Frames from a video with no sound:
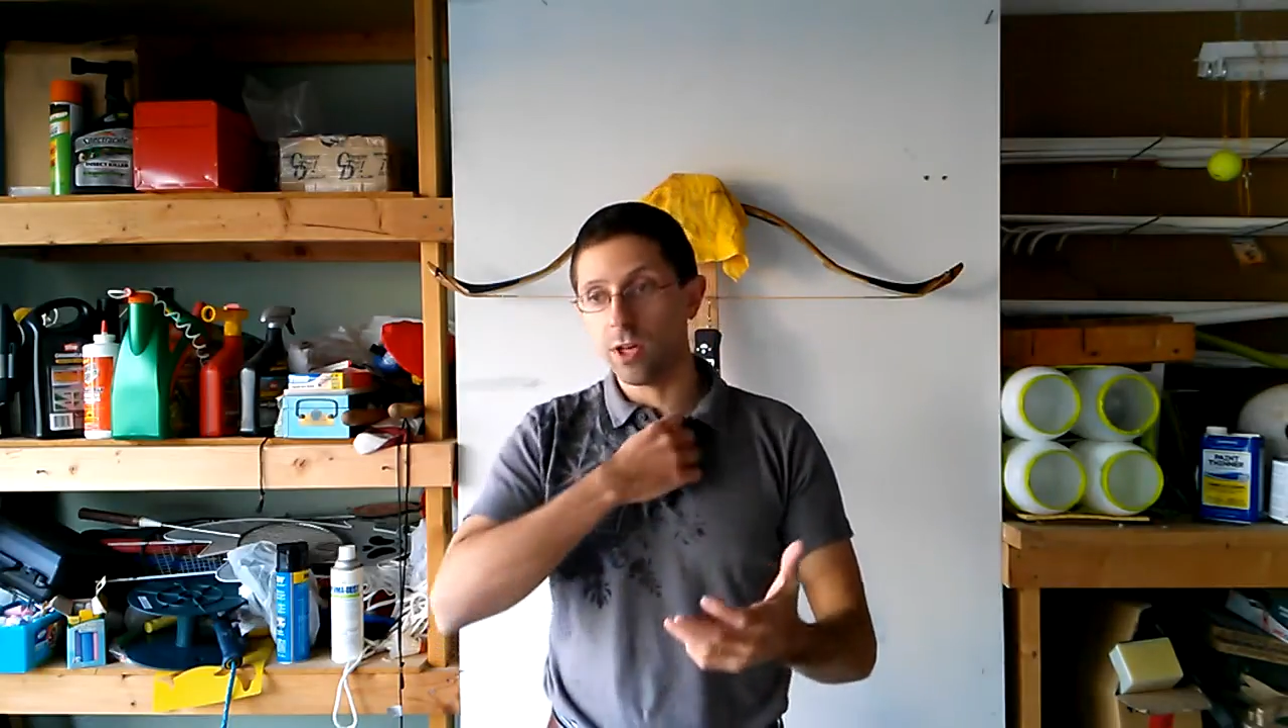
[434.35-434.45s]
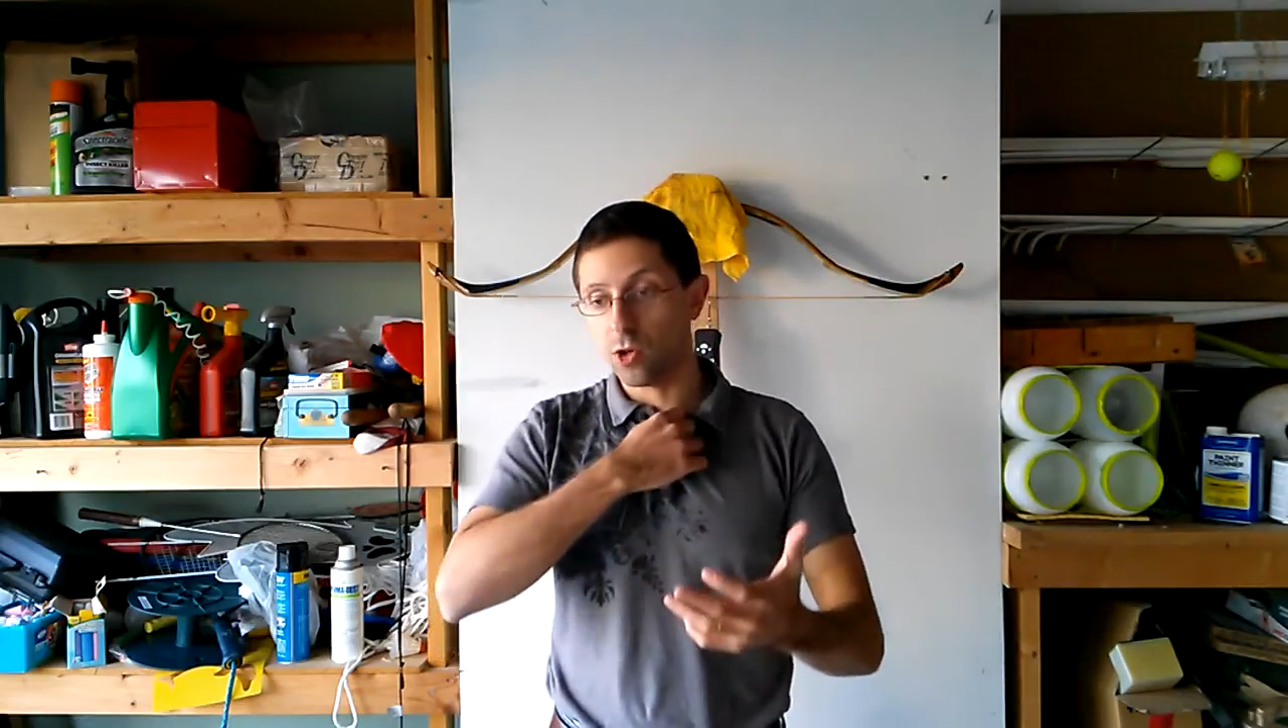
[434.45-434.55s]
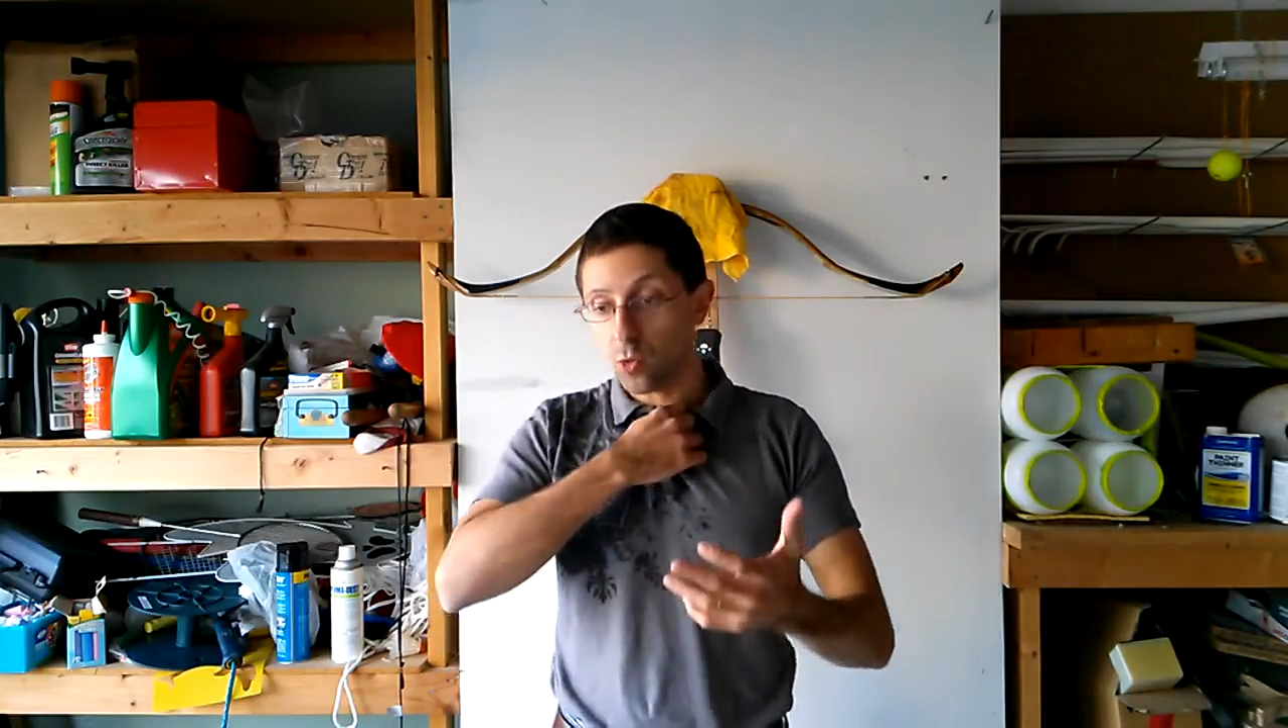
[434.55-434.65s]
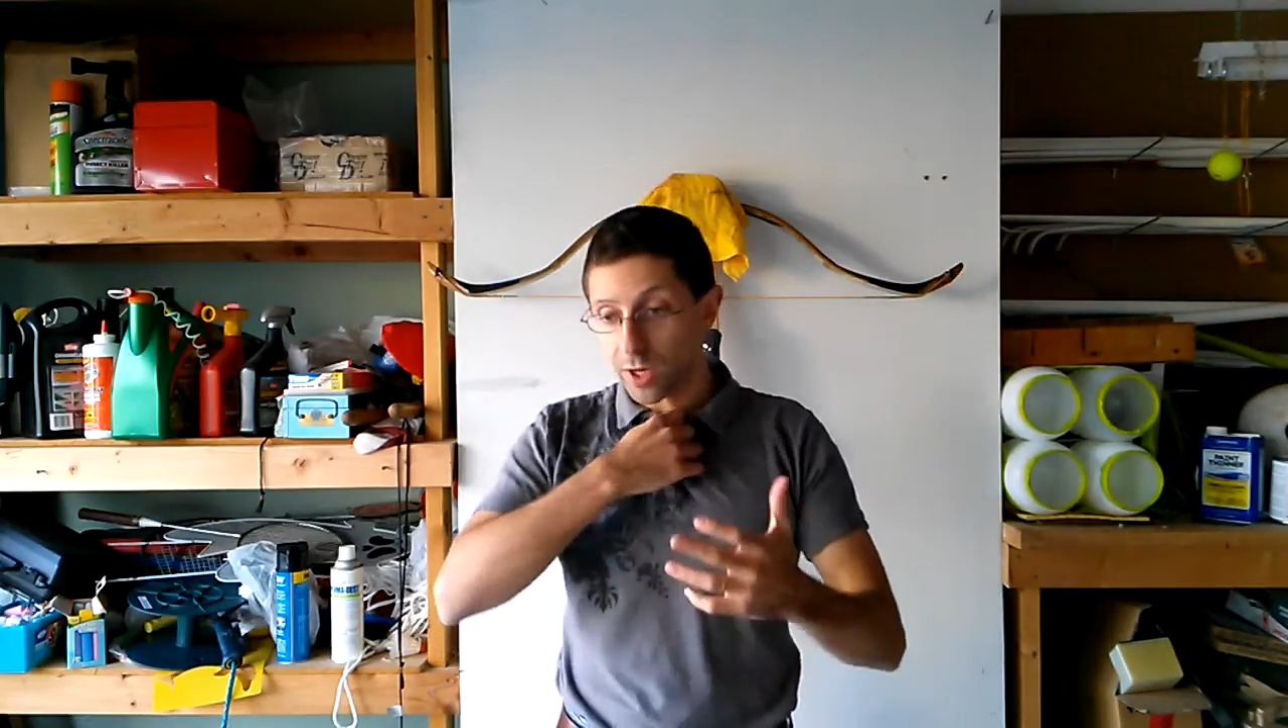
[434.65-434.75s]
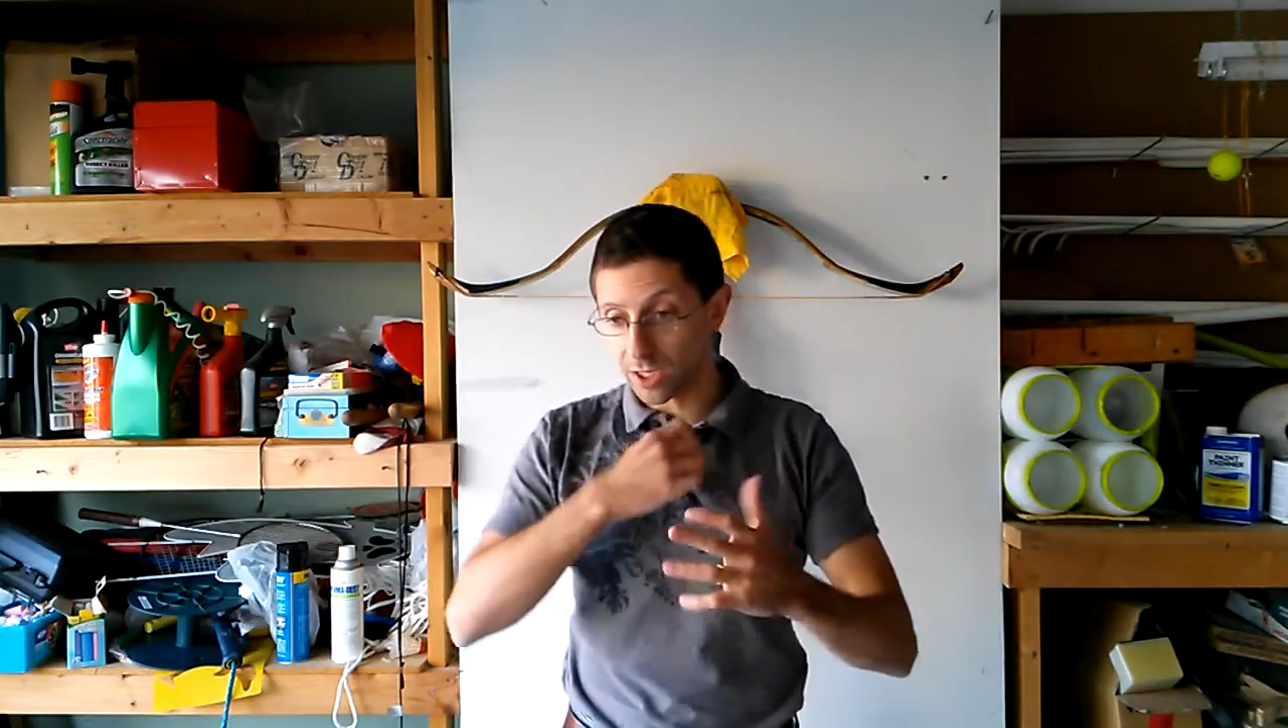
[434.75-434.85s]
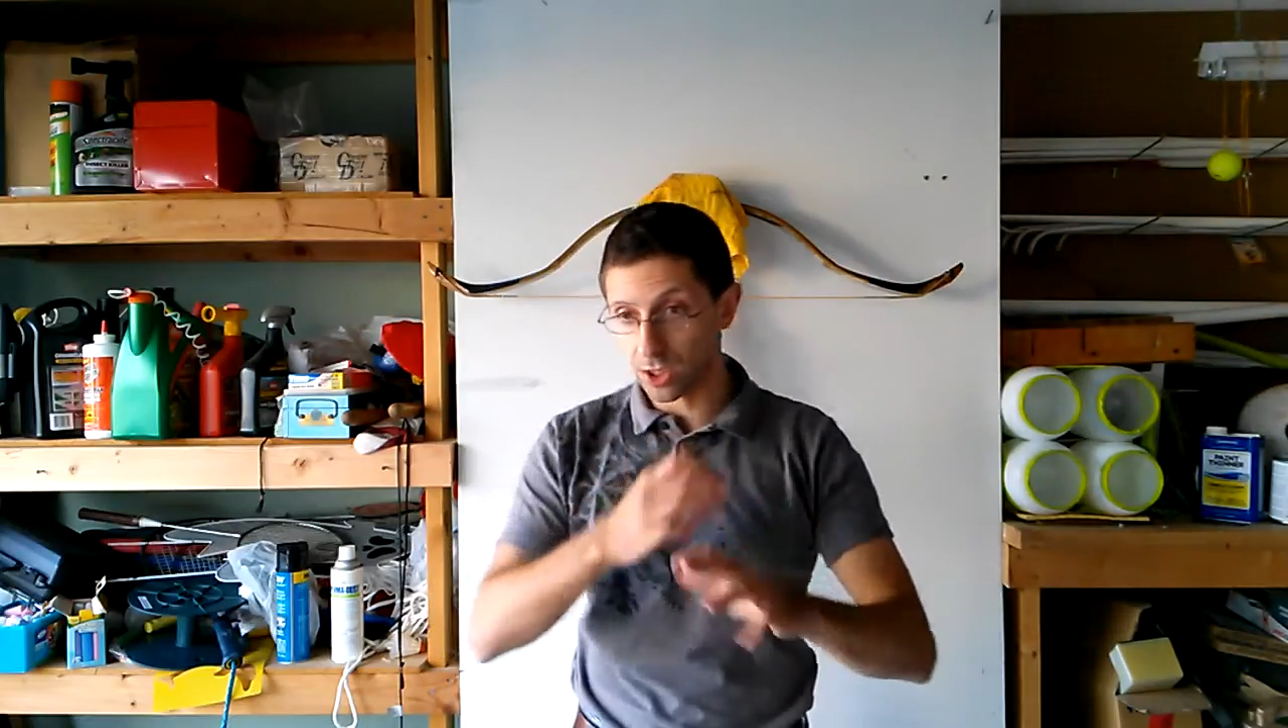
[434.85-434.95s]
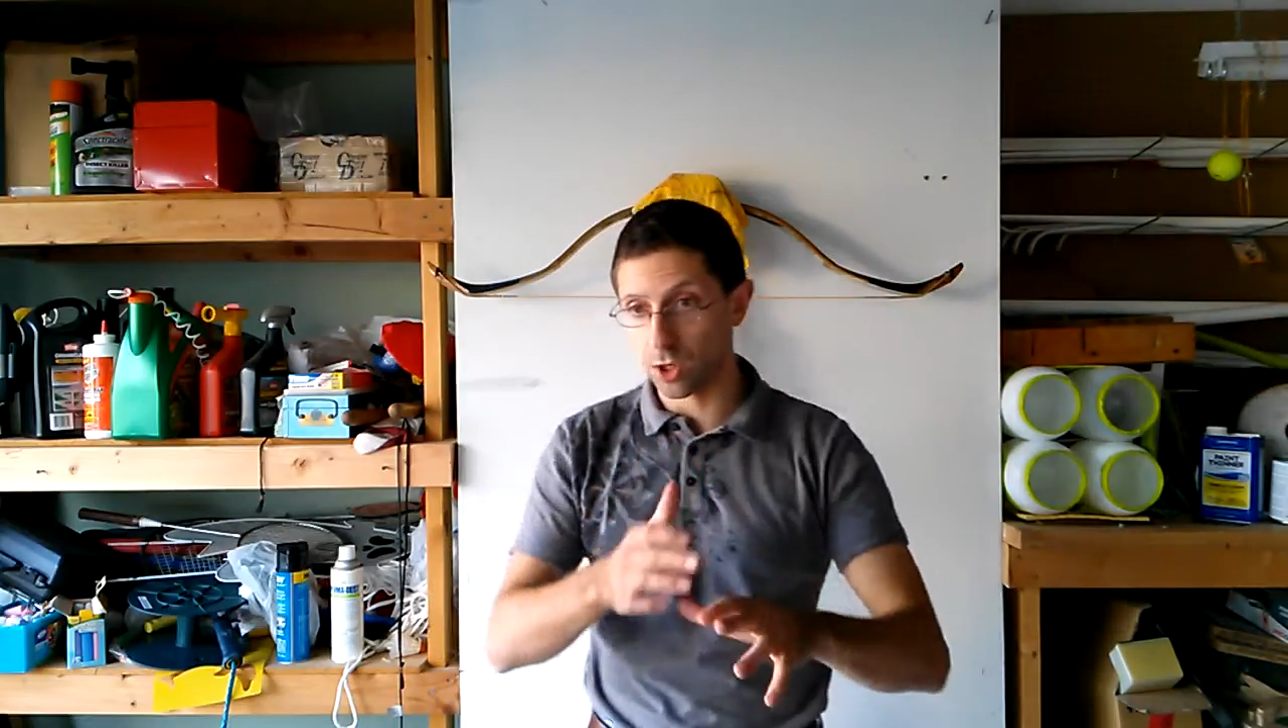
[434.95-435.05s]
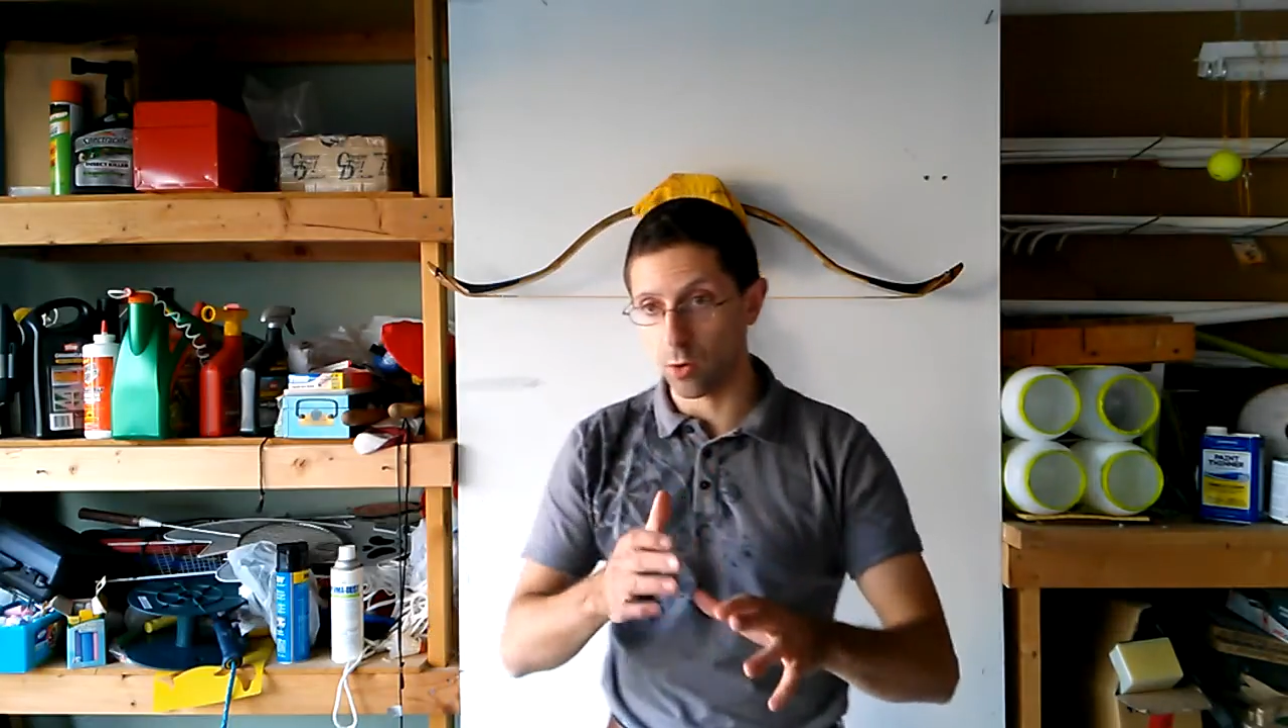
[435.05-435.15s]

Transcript: doing so,